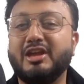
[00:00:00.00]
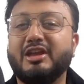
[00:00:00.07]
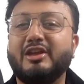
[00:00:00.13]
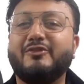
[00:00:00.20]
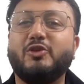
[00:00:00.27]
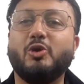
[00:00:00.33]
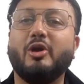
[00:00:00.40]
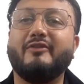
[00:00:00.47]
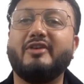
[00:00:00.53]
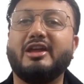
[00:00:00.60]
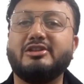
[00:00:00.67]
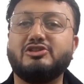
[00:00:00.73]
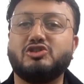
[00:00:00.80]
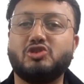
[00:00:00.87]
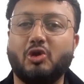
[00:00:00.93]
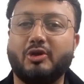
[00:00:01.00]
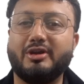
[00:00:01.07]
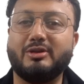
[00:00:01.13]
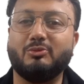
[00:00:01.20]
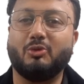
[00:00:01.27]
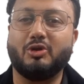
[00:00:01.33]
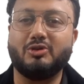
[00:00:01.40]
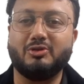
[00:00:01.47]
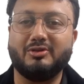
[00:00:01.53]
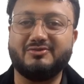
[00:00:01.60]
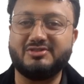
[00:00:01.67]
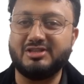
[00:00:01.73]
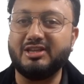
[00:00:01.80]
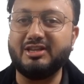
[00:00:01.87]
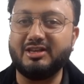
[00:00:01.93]
If you have enjoyed what you have
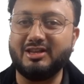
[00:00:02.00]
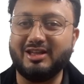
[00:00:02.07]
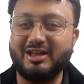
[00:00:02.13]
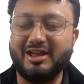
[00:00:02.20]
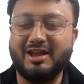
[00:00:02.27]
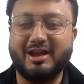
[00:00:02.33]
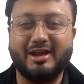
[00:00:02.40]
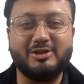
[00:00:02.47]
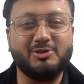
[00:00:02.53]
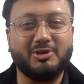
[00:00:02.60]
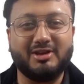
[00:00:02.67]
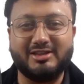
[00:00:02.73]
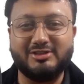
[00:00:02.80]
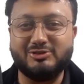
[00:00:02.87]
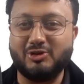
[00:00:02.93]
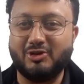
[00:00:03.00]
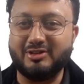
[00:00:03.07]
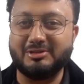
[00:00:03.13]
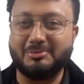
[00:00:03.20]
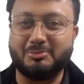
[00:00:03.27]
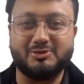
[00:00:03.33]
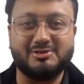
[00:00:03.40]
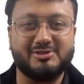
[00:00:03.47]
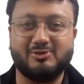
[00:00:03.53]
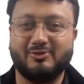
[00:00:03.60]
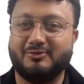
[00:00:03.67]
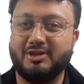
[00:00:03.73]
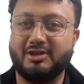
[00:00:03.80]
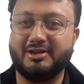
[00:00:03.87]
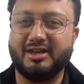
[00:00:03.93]
seen and you are enjoying the process
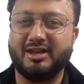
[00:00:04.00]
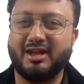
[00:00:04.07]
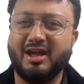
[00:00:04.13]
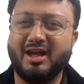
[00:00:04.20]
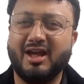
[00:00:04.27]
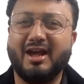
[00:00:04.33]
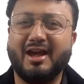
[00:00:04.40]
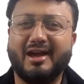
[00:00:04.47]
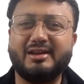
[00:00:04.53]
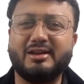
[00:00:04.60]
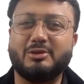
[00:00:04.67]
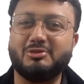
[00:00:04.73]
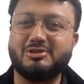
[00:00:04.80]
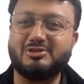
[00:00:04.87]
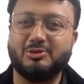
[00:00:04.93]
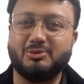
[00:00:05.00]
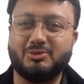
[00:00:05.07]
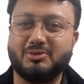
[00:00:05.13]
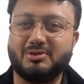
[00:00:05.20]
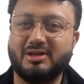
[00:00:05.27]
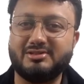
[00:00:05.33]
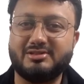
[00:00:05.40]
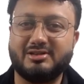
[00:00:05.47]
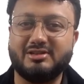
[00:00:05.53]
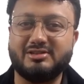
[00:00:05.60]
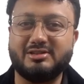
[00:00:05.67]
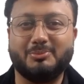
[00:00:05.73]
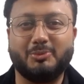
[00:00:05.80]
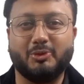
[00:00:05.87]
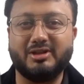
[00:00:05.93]
of learning, I request you to consider
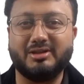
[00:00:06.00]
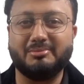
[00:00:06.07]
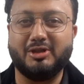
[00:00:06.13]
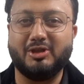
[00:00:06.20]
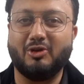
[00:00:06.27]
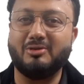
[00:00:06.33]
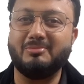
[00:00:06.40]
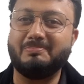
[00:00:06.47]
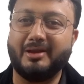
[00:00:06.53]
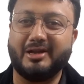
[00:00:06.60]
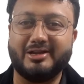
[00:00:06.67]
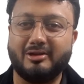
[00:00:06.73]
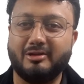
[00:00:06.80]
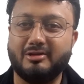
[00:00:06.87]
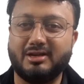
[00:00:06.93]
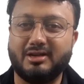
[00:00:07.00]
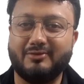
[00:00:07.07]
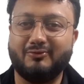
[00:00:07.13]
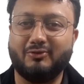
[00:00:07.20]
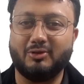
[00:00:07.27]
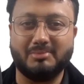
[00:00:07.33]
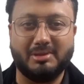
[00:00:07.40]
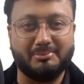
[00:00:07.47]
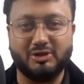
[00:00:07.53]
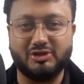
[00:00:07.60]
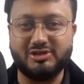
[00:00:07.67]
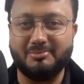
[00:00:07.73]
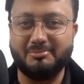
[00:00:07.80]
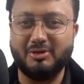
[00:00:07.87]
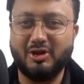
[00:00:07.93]
supporting me on Patreon for
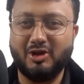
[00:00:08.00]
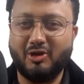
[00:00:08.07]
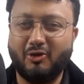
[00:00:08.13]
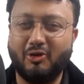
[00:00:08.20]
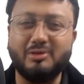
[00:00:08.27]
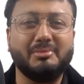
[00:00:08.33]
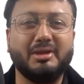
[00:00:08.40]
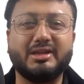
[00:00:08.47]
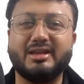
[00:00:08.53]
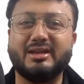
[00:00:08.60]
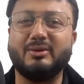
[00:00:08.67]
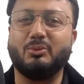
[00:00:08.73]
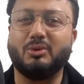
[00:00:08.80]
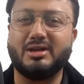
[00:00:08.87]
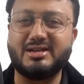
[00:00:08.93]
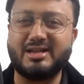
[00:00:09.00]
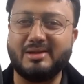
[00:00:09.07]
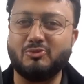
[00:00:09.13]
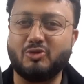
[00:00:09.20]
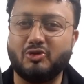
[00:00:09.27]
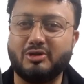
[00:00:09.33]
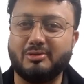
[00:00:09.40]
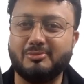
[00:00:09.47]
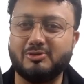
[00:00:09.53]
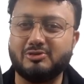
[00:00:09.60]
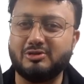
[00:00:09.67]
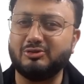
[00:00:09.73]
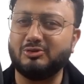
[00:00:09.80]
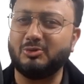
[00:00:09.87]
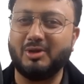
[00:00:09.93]
membership or making a one-time
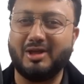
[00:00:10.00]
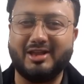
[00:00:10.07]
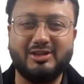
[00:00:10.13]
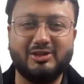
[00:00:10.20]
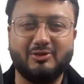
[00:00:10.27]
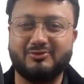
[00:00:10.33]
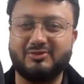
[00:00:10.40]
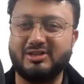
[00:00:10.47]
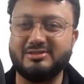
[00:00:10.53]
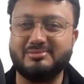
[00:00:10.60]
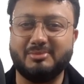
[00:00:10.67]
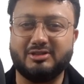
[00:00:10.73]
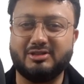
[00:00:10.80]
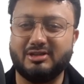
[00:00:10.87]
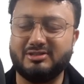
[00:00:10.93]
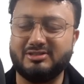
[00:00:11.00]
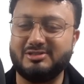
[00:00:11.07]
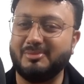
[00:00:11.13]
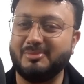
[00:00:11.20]
contribution through any of these methods